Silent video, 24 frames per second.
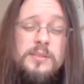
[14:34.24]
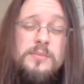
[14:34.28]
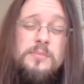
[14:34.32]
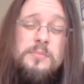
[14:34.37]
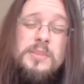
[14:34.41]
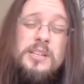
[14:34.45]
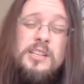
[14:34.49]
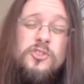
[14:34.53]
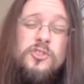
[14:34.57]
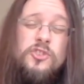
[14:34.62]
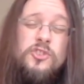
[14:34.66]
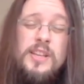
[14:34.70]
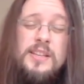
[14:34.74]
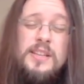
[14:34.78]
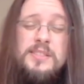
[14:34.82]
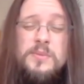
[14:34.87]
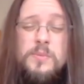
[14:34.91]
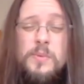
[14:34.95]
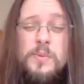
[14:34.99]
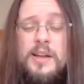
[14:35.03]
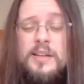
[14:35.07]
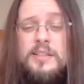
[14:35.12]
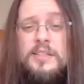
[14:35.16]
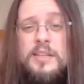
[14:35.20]
but it's chess,
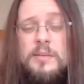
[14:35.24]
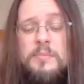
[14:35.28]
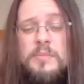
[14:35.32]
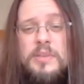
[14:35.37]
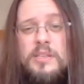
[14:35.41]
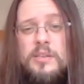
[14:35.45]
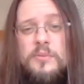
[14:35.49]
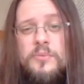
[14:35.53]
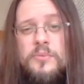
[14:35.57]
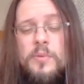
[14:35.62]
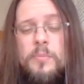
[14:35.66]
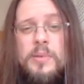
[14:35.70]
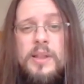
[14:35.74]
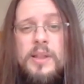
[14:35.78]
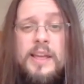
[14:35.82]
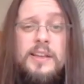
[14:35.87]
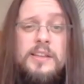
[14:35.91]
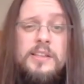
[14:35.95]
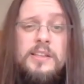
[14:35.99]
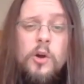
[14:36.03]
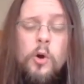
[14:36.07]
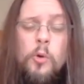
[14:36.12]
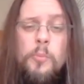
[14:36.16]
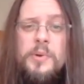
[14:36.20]
right? I mean, if you're playing
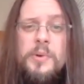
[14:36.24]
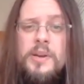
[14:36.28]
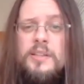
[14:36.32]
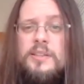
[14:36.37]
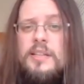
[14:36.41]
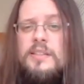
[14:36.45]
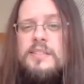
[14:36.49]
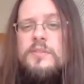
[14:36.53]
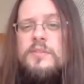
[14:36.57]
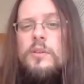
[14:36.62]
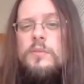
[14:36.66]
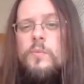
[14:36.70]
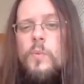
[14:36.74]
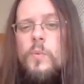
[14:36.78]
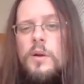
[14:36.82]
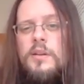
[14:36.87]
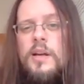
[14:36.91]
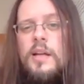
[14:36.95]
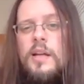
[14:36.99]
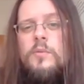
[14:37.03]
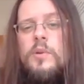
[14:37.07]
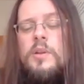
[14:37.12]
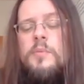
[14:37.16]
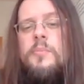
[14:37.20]
an opening that's not
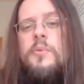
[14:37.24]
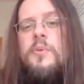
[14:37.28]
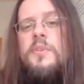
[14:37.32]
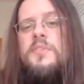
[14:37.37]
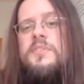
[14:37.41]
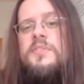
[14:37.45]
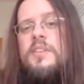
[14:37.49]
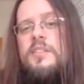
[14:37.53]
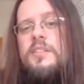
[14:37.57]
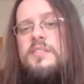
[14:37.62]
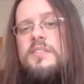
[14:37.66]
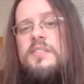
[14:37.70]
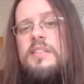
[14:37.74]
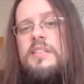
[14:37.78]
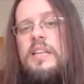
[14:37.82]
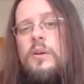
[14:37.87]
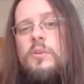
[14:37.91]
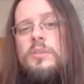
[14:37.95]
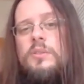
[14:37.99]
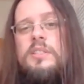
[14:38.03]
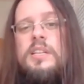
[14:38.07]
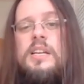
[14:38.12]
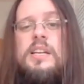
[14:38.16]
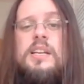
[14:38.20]
100%
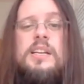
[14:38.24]
sound,